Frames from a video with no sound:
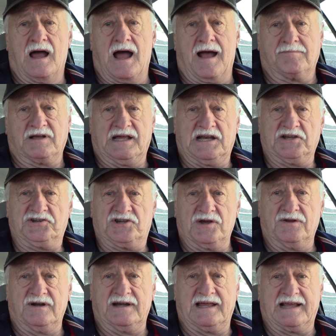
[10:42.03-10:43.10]
I'm going to
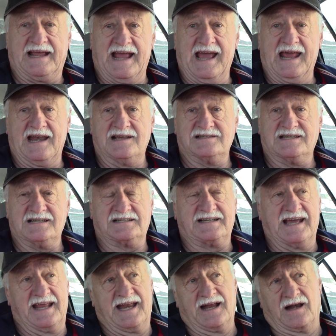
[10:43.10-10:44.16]
shoot it again as it's
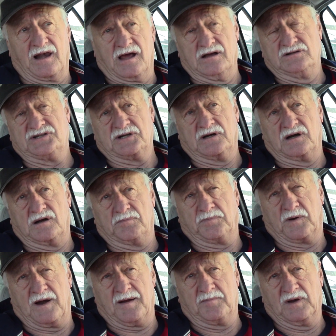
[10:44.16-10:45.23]
getting closer,
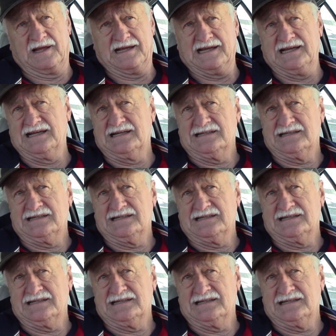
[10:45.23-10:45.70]
probably